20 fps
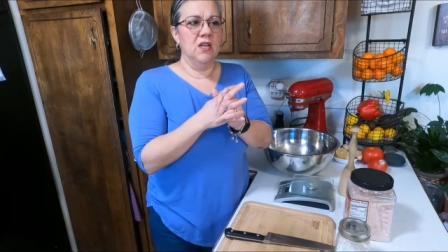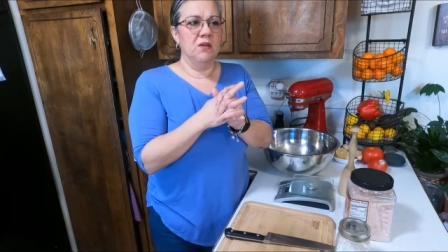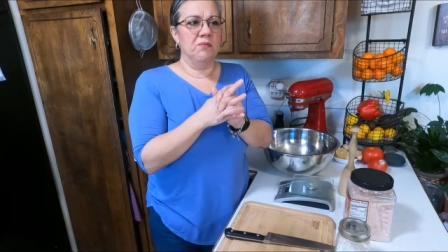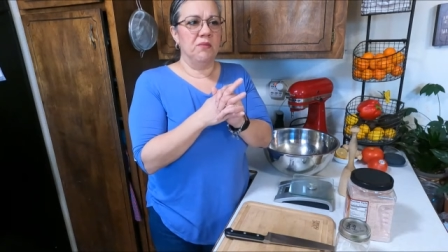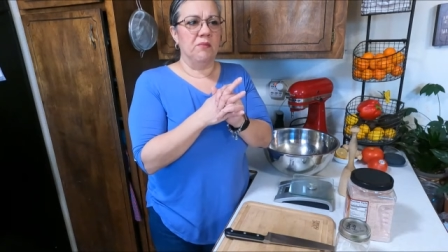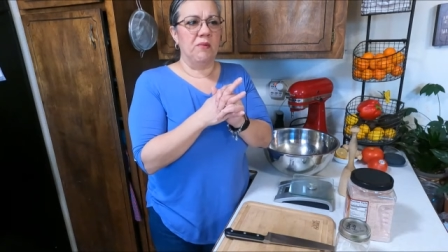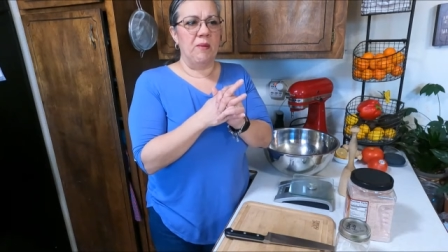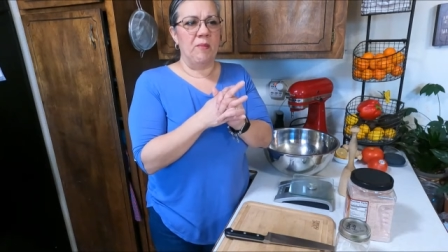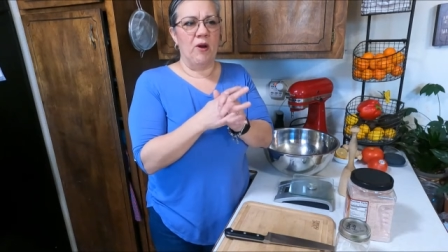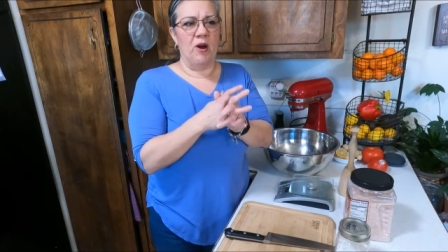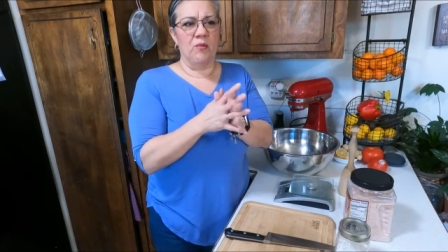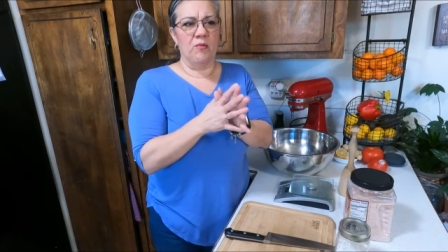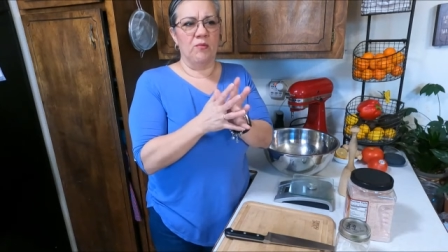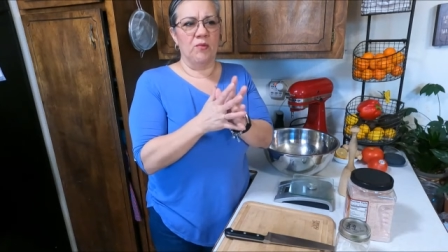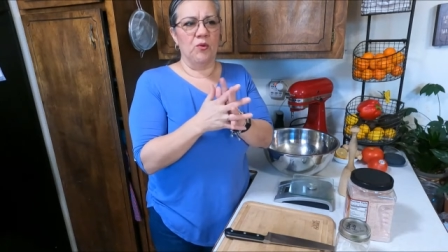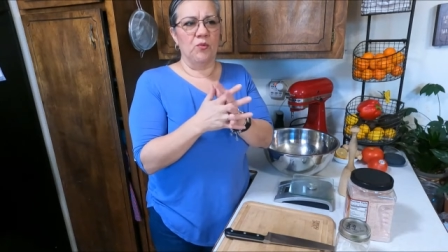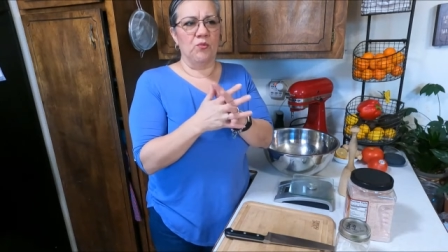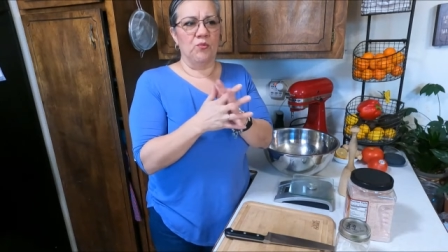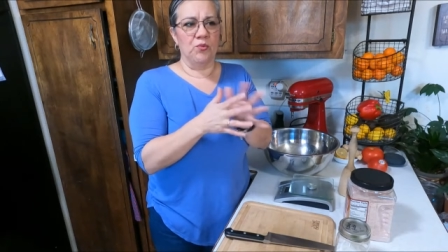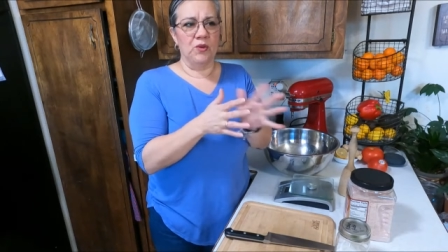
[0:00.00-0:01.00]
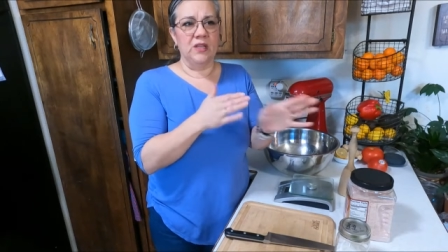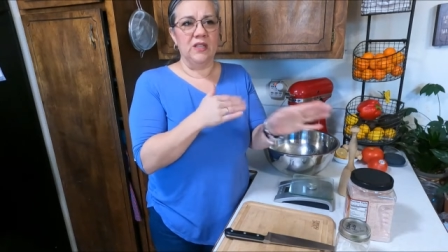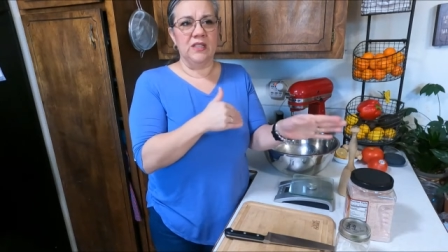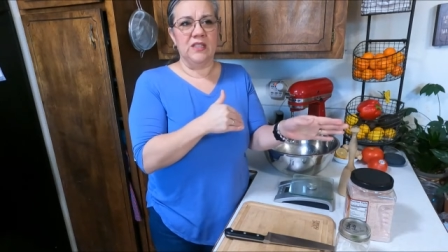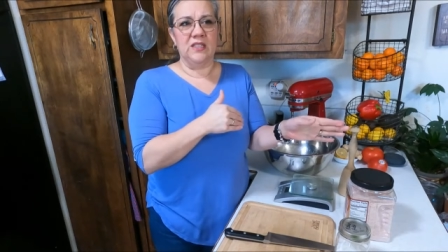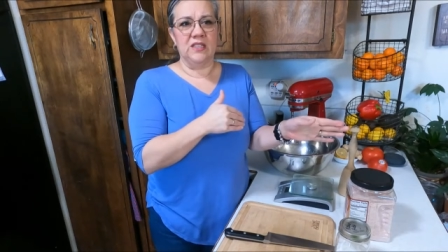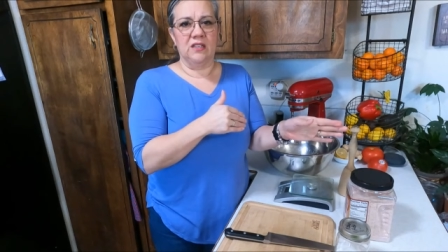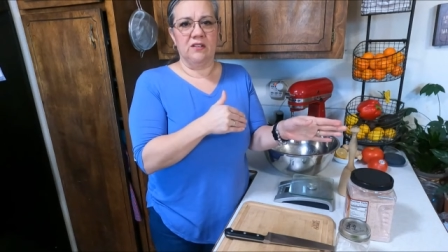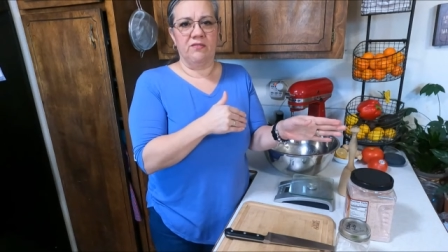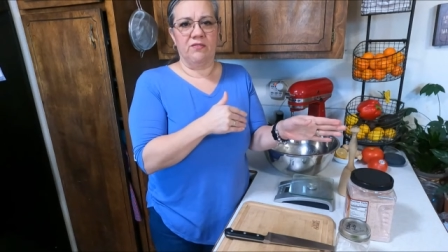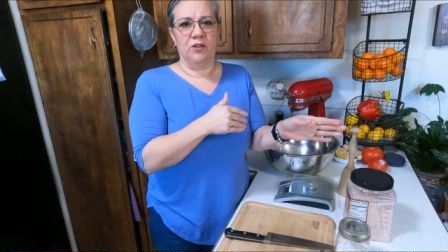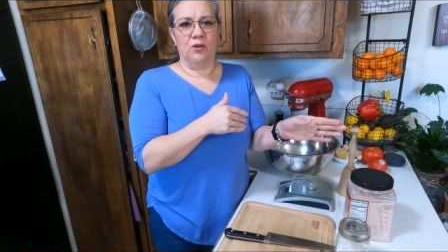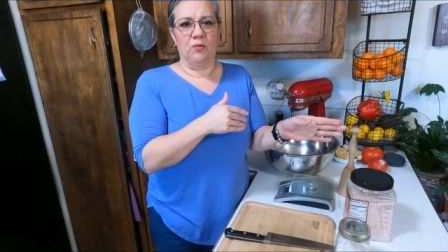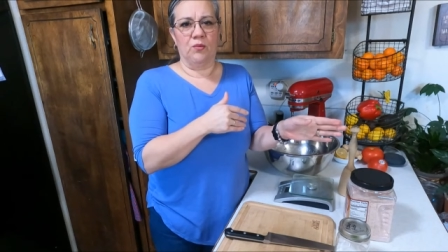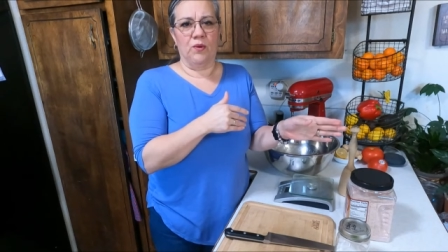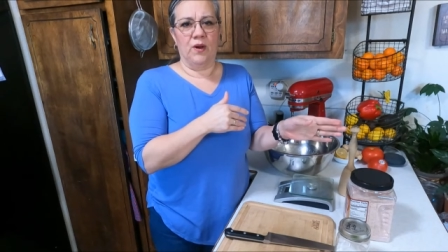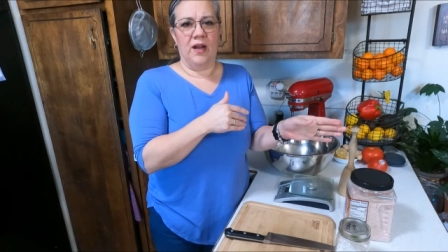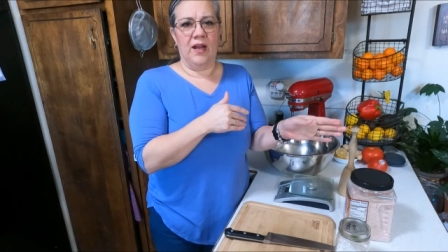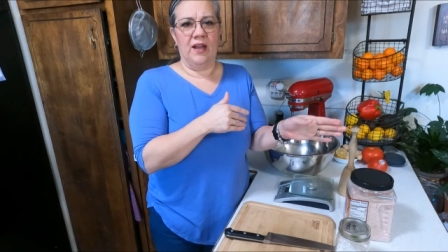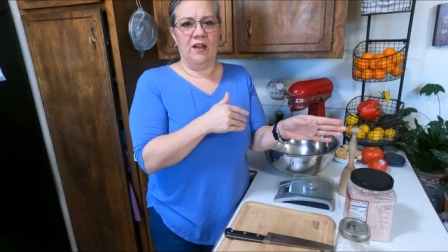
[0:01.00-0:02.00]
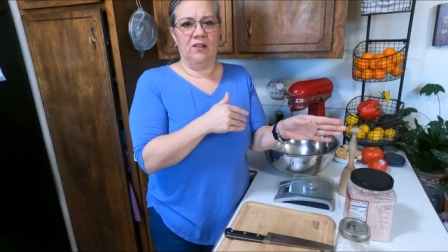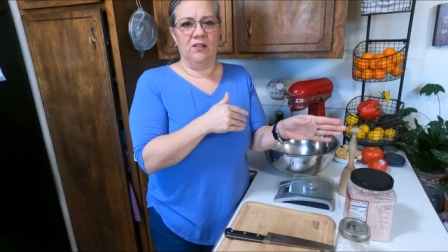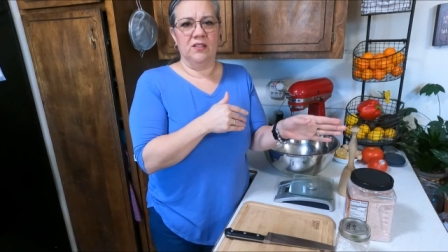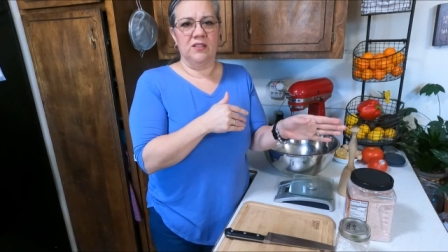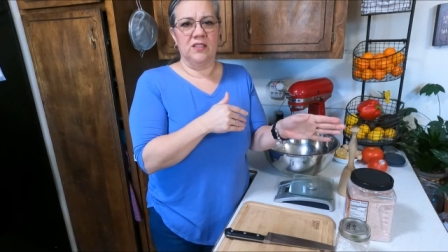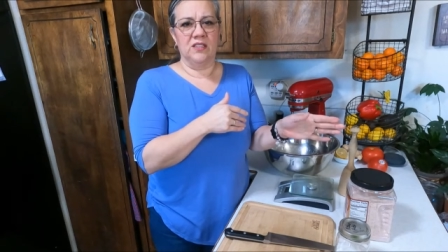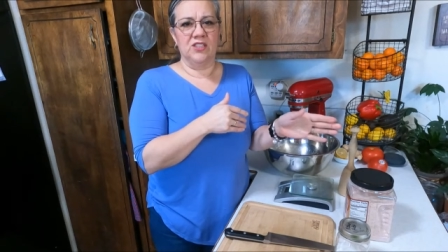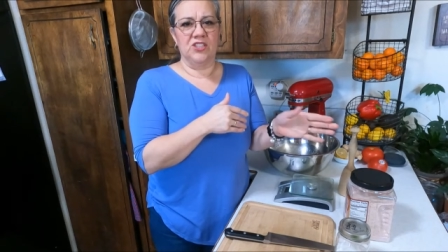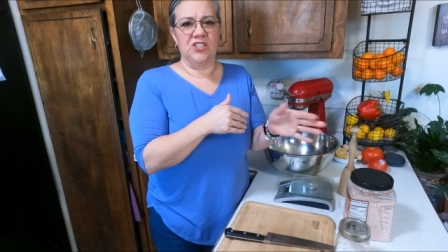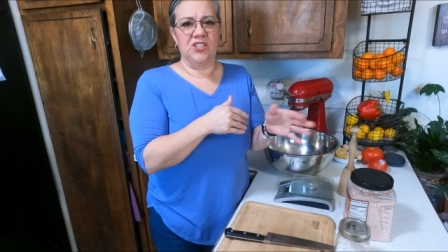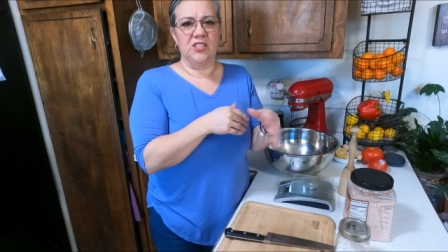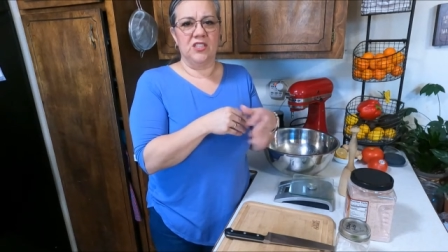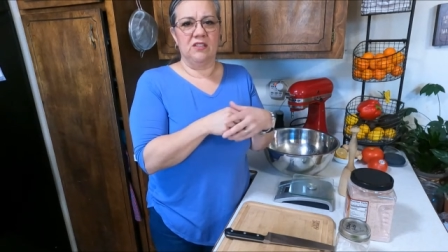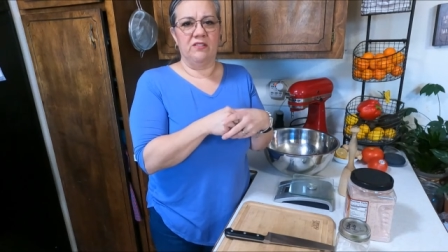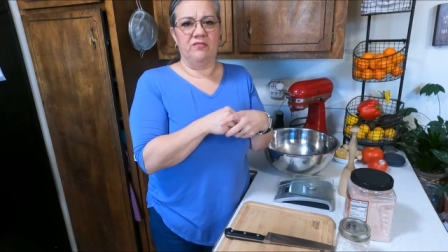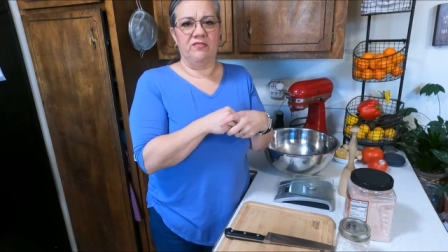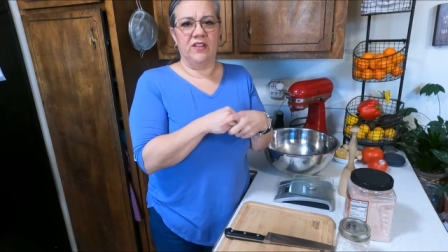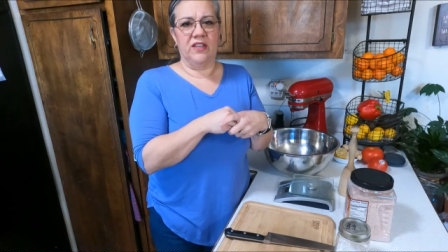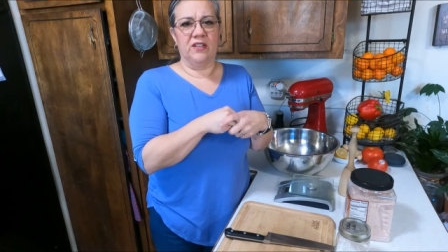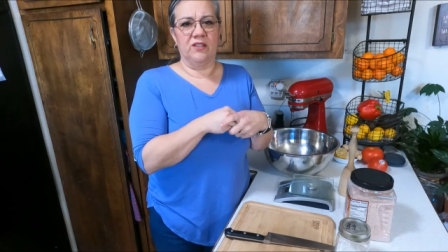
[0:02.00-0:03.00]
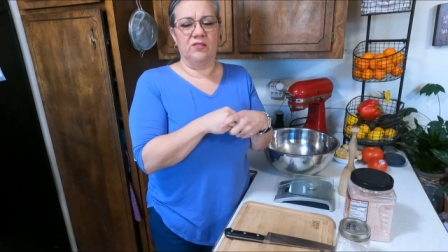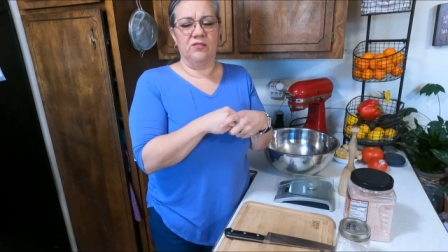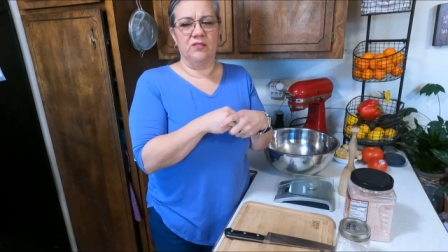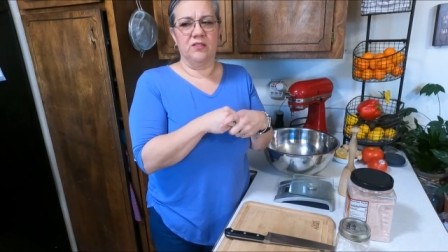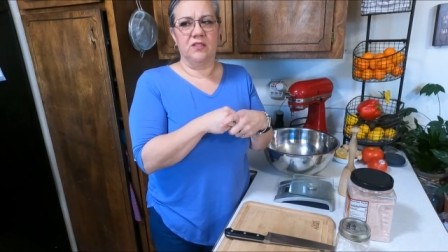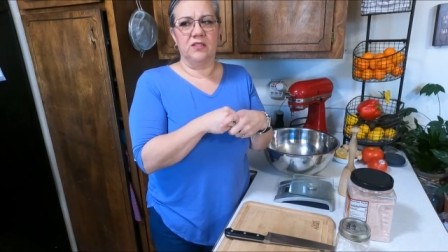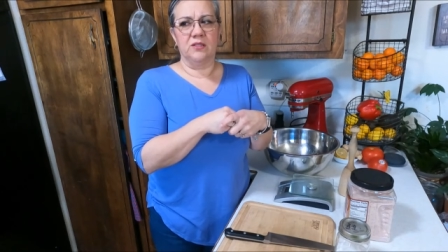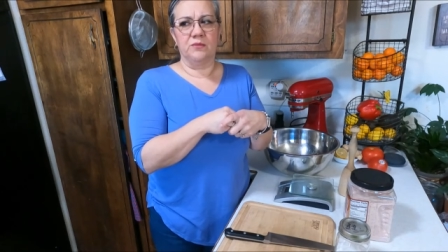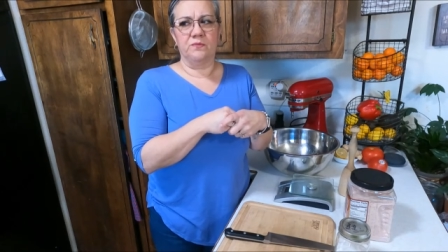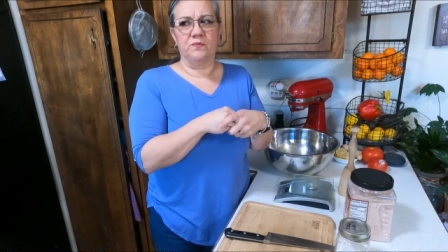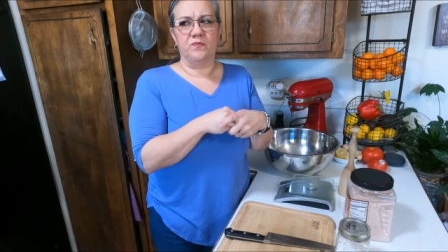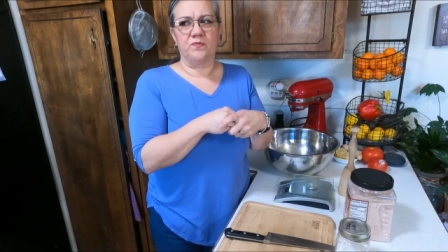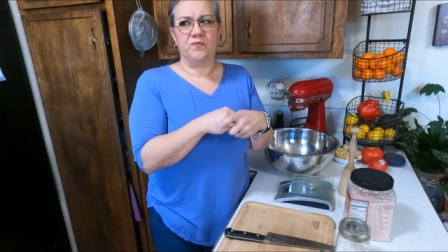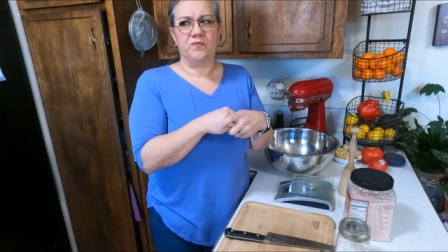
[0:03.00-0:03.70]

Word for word: but my mom really did for a while. And then she found